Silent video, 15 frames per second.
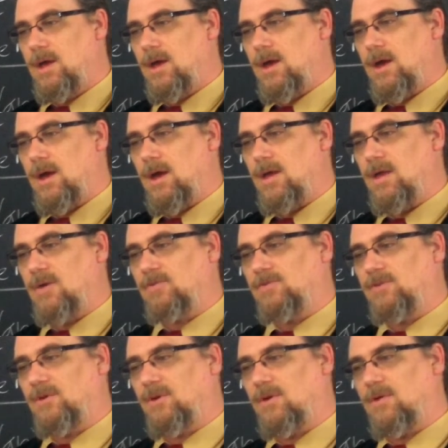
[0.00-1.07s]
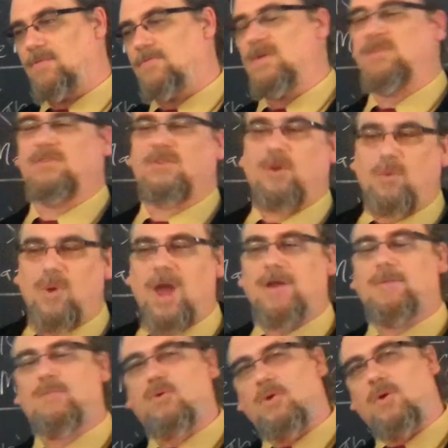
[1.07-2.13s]
uh, is the, fits the
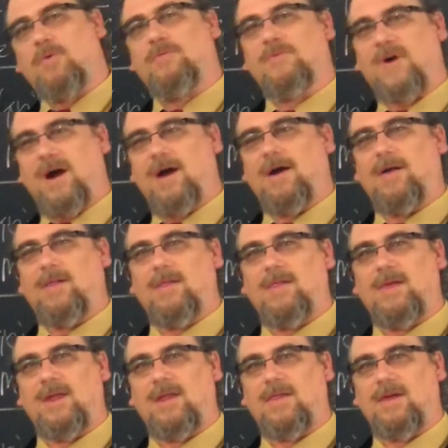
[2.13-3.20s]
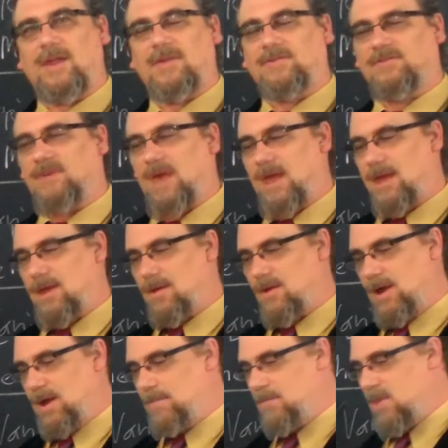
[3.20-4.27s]
right profile, let, it, let us say,
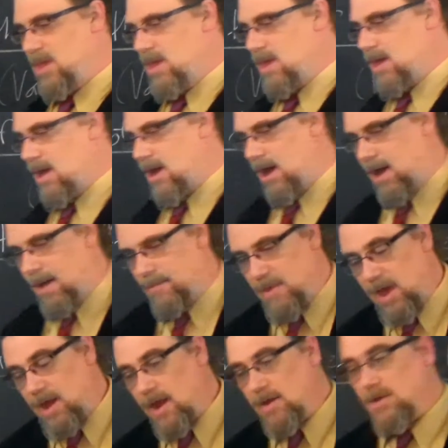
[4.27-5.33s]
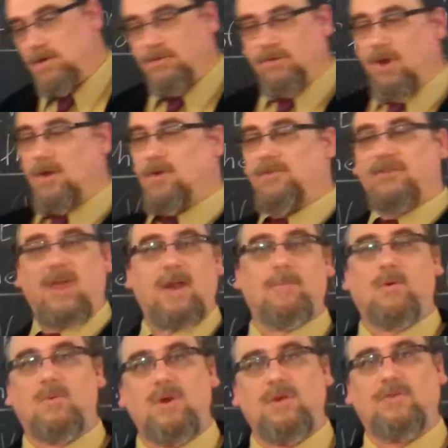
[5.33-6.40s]
right? Um, and, and there's
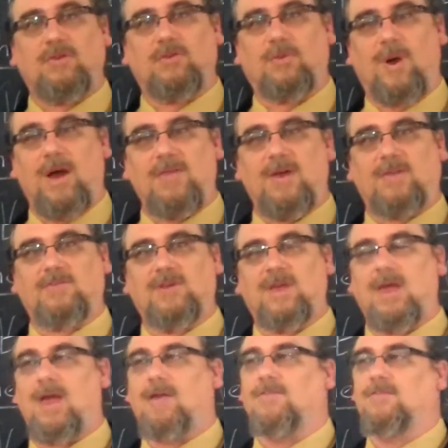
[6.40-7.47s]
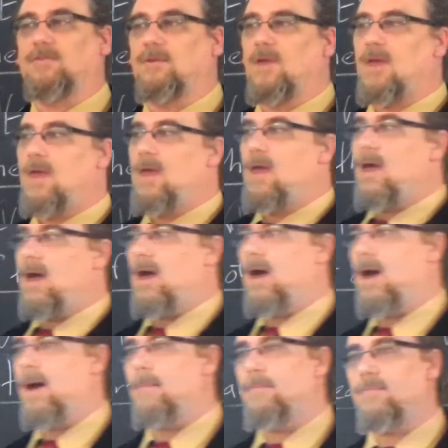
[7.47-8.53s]
understandable reasons why that's the case.
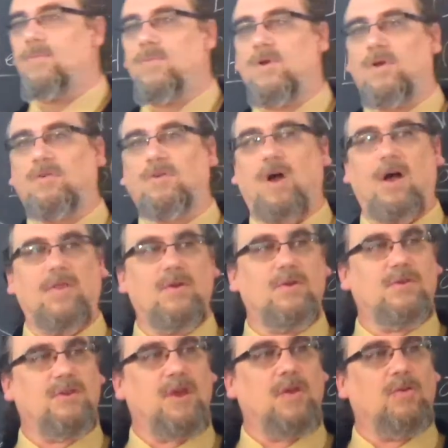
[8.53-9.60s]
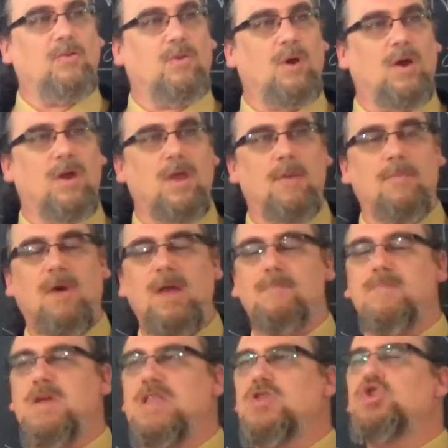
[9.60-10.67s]
Um, there's other things where it
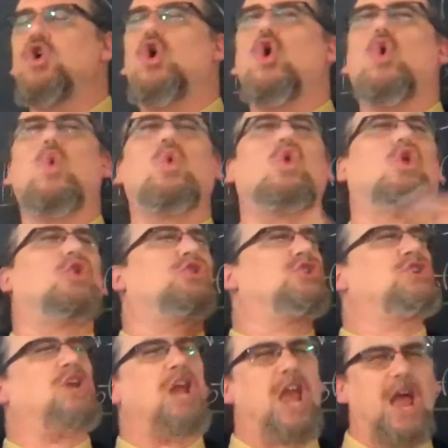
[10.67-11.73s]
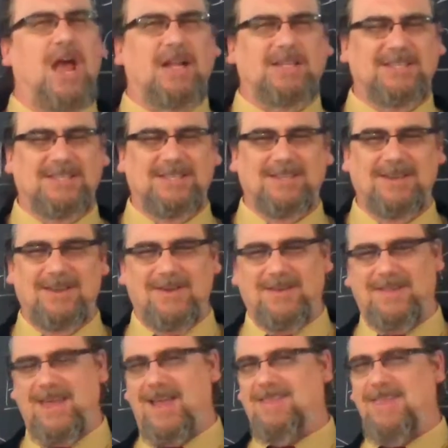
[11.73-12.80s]
might be total chance
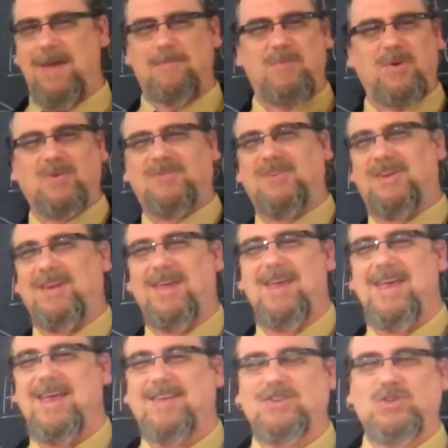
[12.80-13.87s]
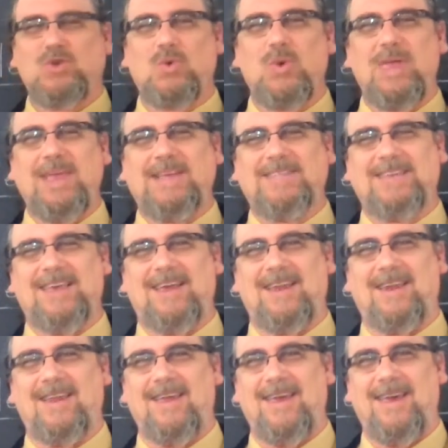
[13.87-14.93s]
that that person squeaks
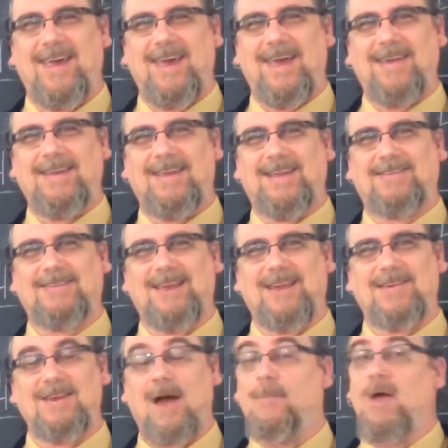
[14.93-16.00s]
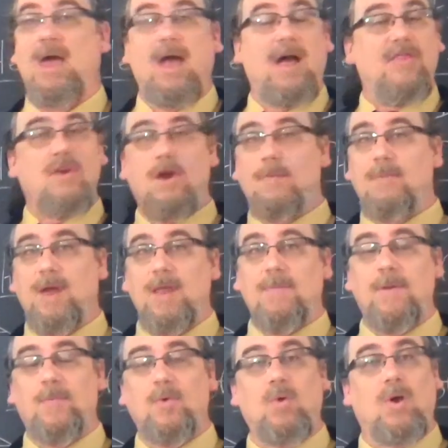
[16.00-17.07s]
in and gets that job. And there are many
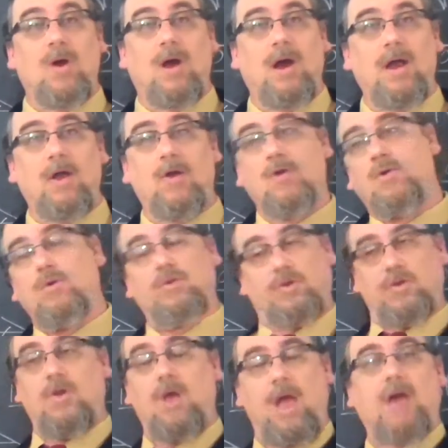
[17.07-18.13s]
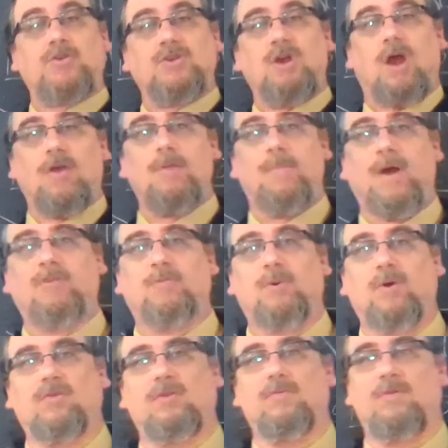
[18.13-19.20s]
people who are hired who actually are the best
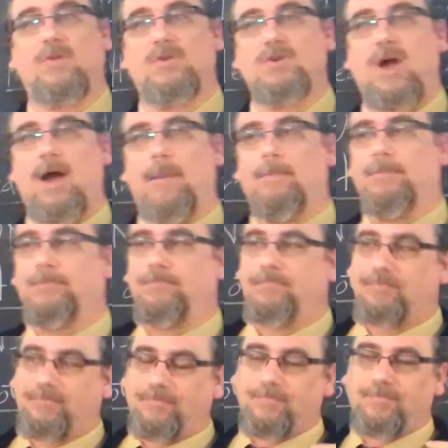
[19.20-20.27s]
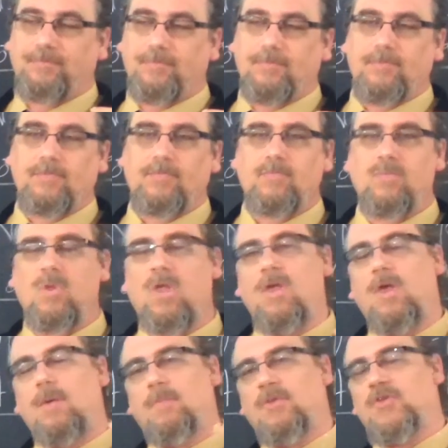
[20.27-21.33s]
person for the job.
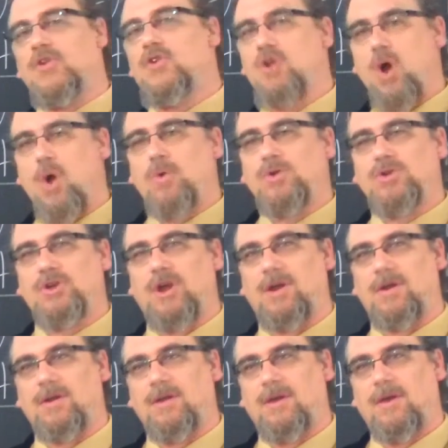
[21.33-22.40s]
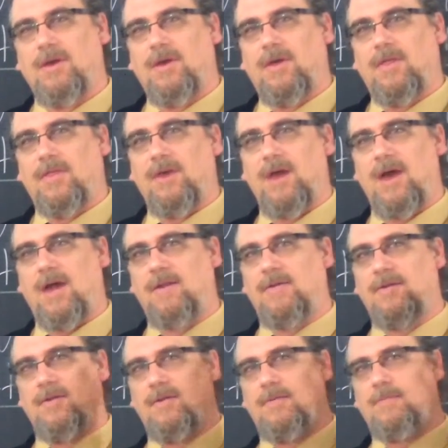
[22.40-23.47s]
But the notion
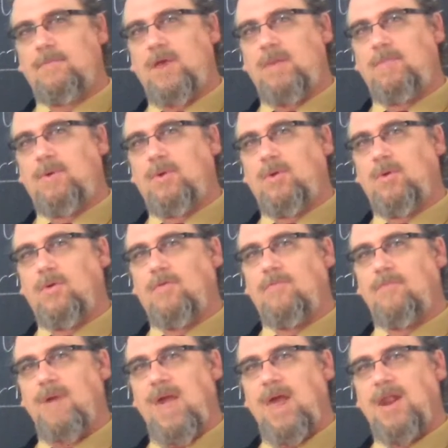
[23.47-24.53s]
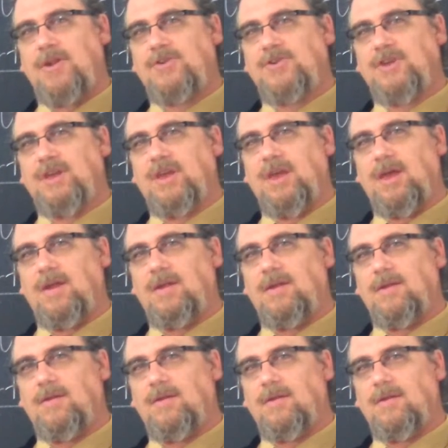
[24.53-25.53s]
that people who have managed to get,